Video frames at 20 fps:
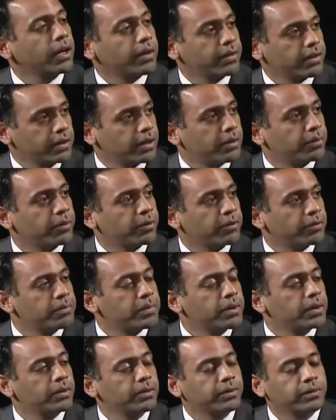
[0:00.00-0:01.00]
on the number of
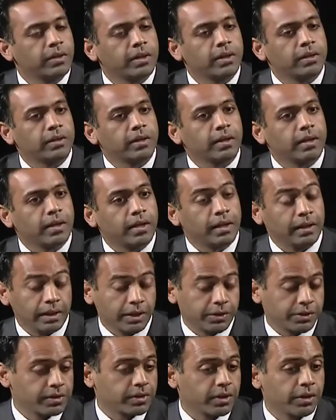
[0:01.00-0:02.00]
bills that uh, a
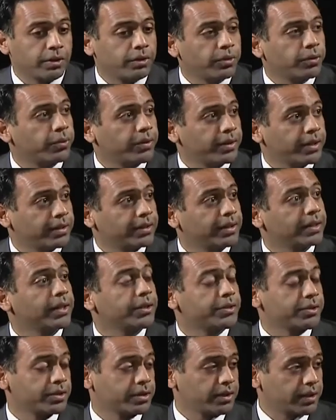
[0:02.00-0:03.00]
legislator or that the
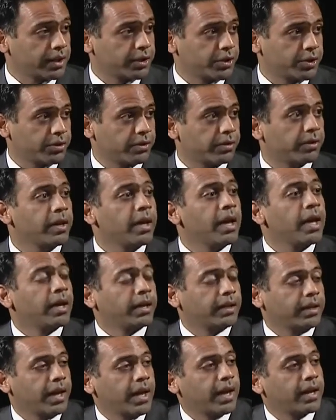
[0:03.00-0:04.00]
legislature
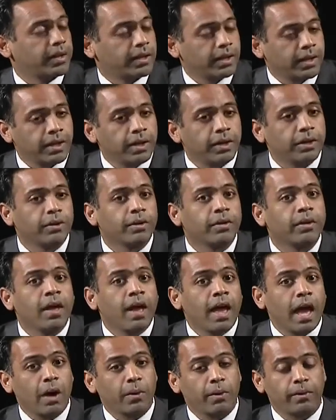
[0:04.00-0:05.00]
can hear.
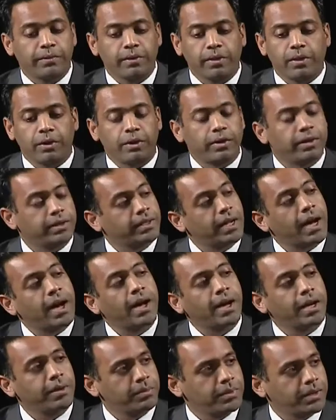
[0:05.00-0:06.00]
However, there are
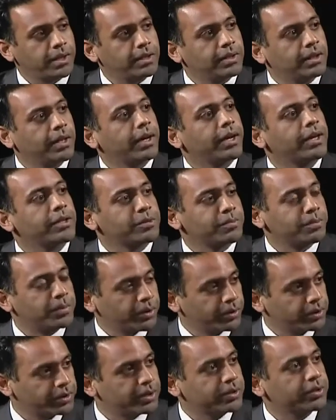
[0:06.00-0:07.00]
time deadlines
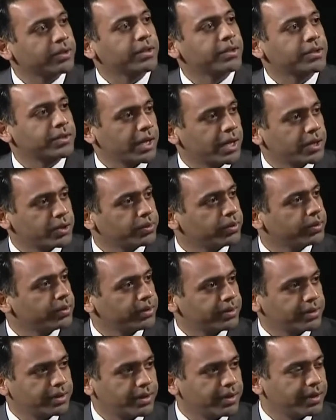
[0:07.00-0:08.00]
built into the schedule,
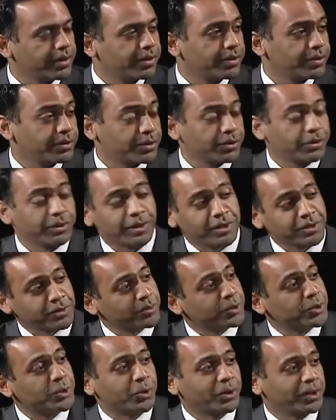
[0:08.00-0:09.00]
and, and uh, right. certainly as a
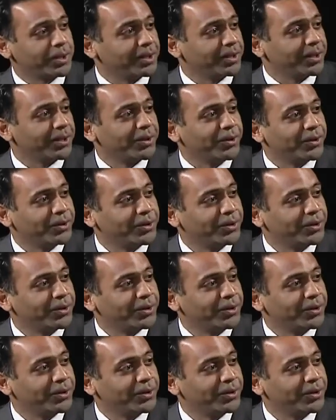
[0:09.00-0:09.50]
majority leader,